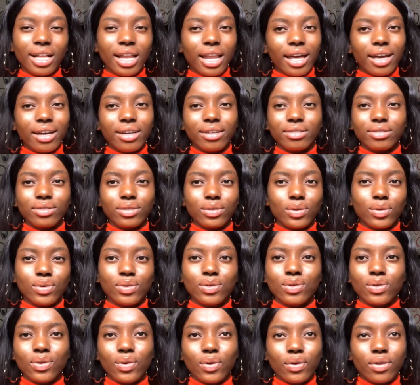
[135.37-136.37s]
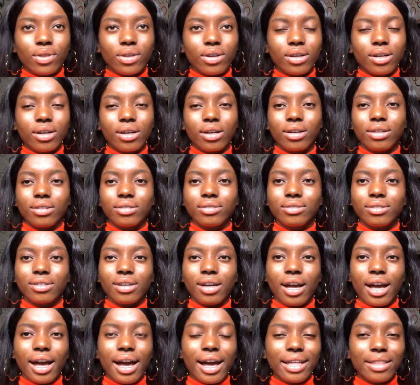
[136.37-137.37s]
like those other
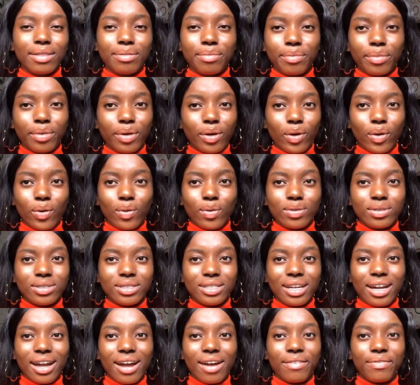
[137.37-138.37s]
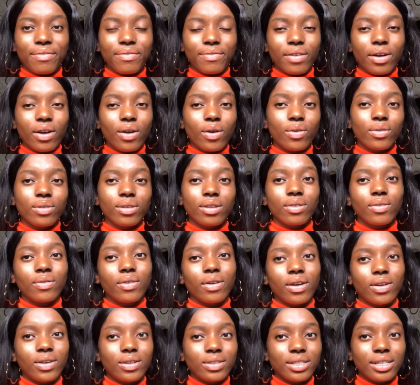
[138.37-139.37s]
animals that are found
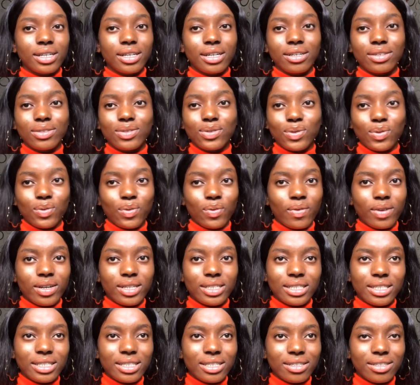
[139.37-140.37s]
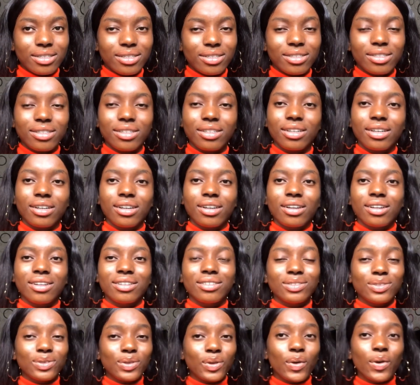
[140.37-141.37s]
around our surroundings.
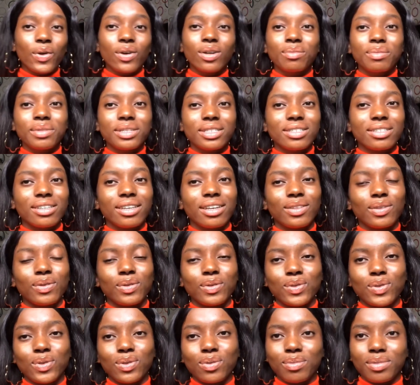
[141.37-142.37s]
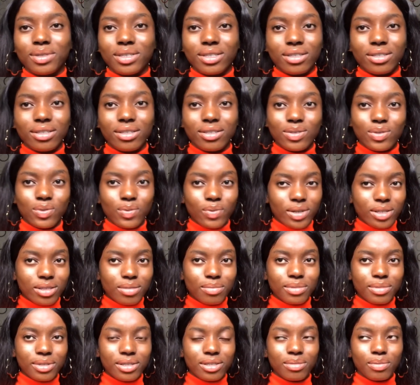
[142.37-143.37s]
Dog meat can also be seen as red
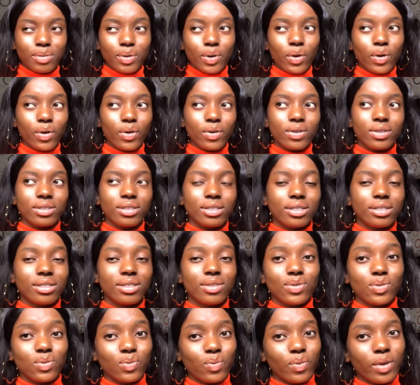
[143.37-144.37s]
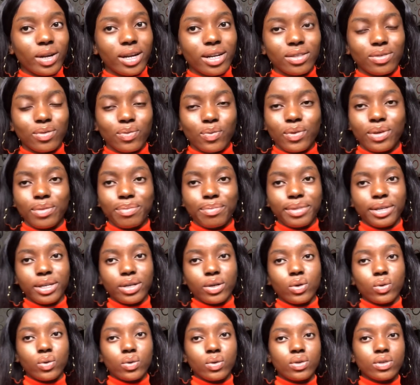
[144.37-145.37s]
meat because it is red when being
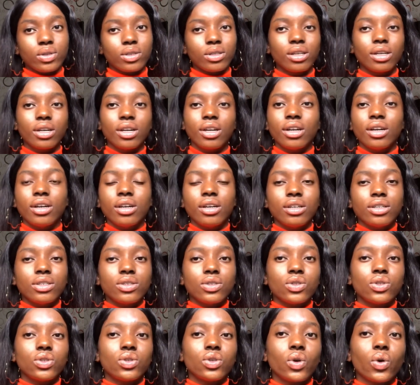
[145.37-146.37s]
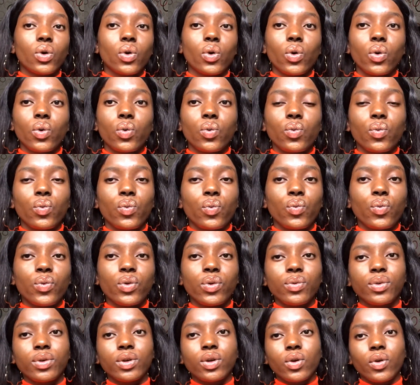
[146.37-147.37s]
cooked. So we
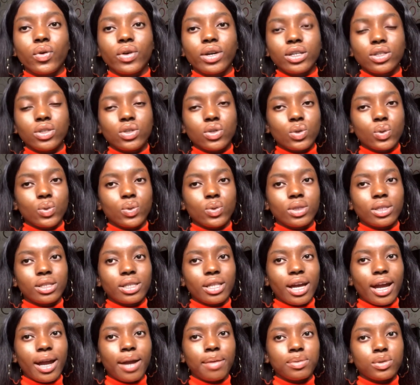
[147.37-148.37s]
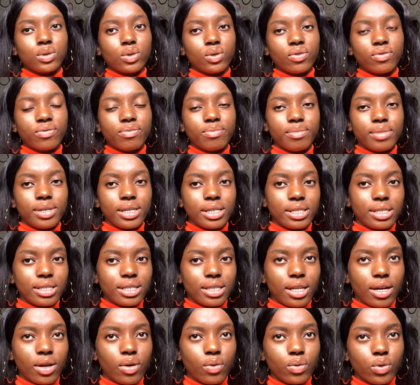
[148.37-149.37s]
will go into the types of meats
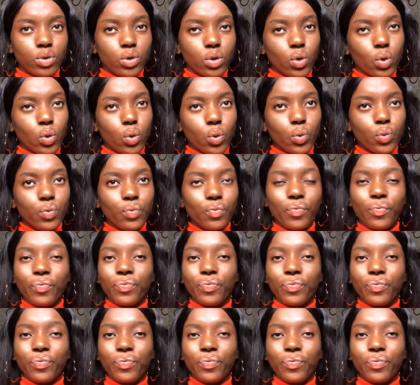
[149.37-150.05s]
that we know.